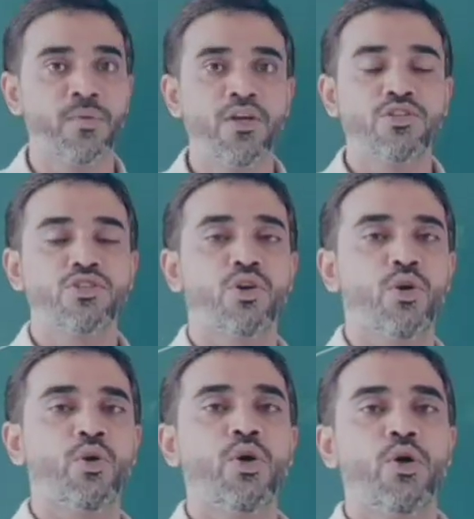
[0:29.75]

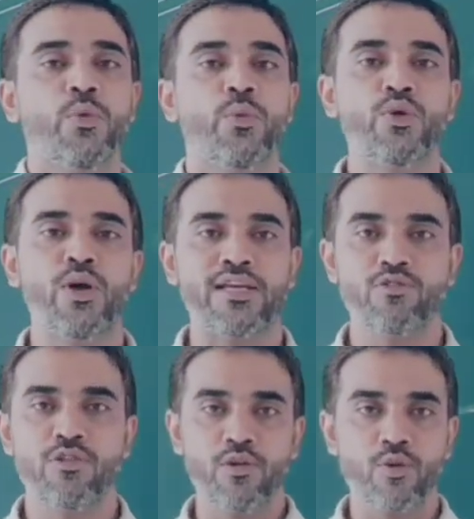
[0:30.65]
So, when you
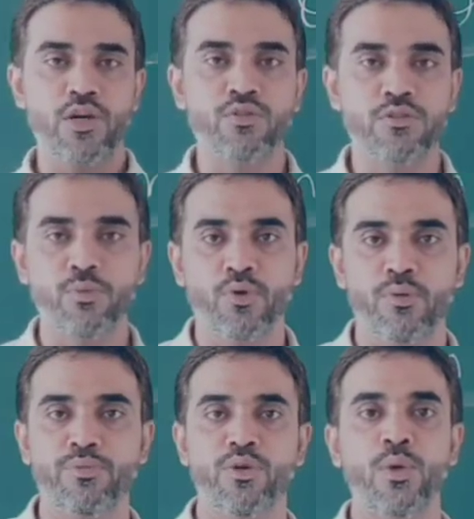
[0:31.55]
actually look into the
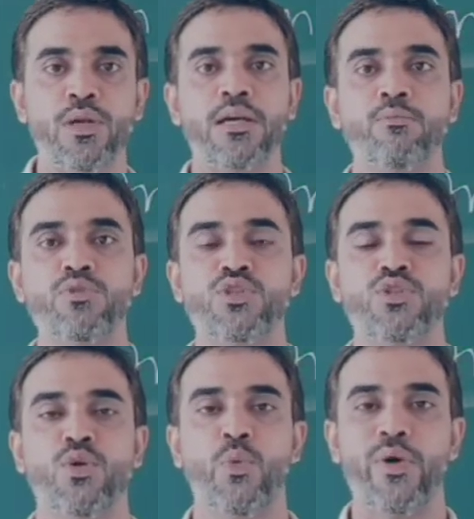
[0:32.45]
poem, you will come to
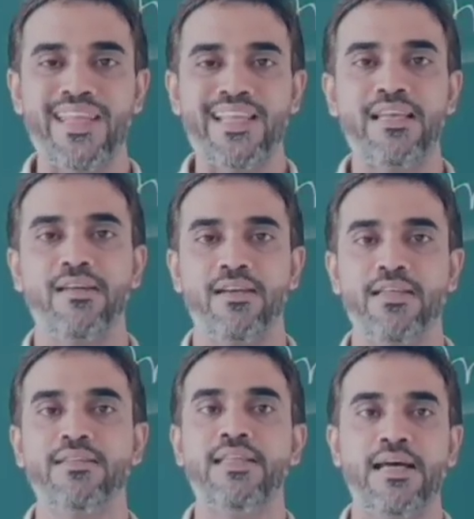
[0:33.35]
know very clearly
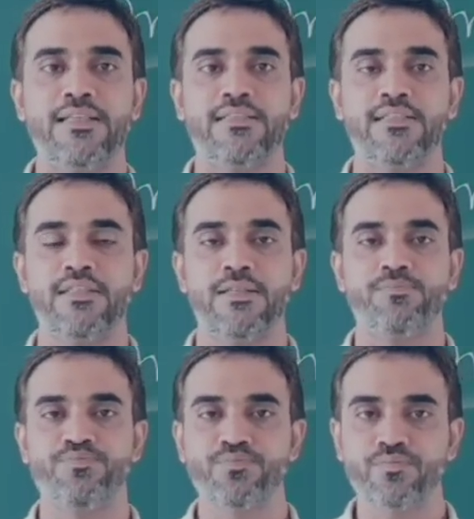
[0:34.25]
that
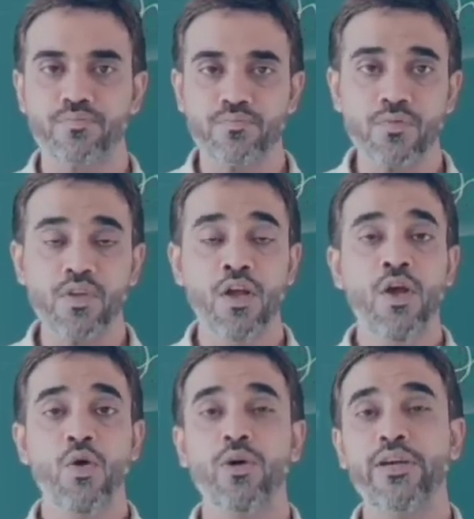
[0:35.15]

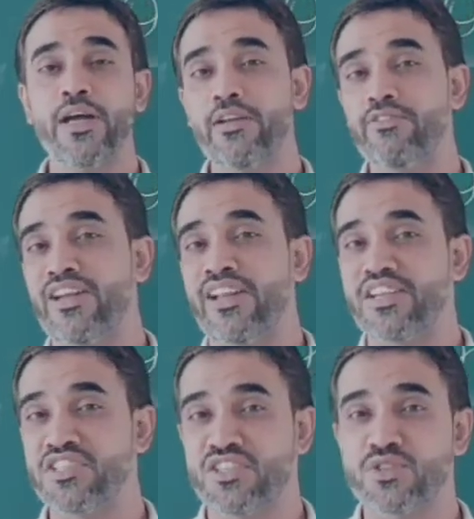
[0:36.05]
what kind of a
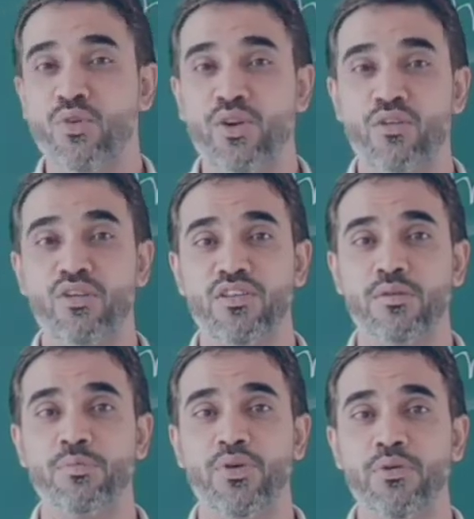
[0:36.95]
narration is going on in the
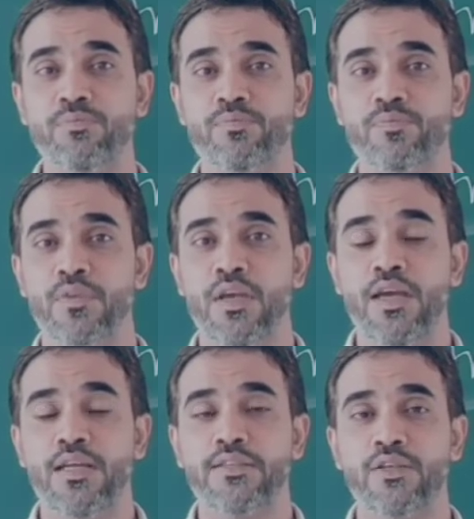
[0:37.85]
poem,
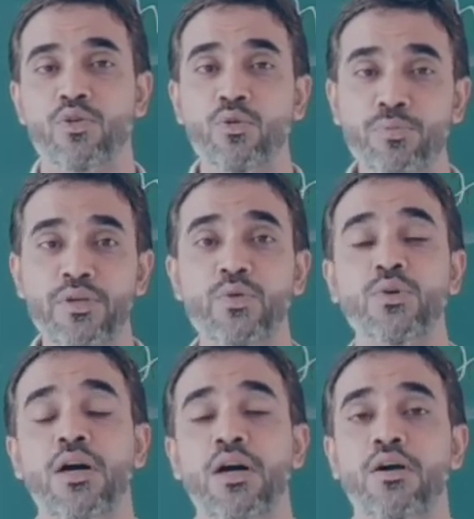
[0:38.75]
and then whom
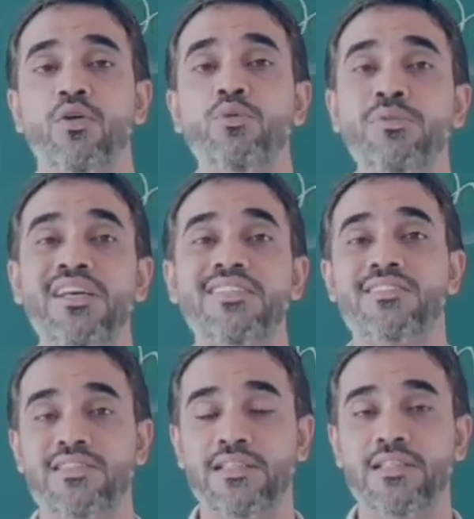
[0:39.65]

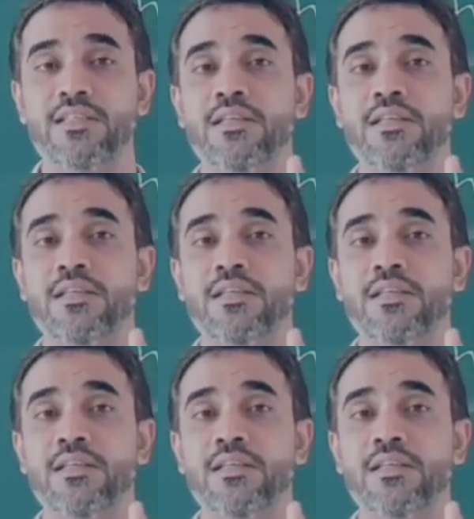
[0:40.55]
does the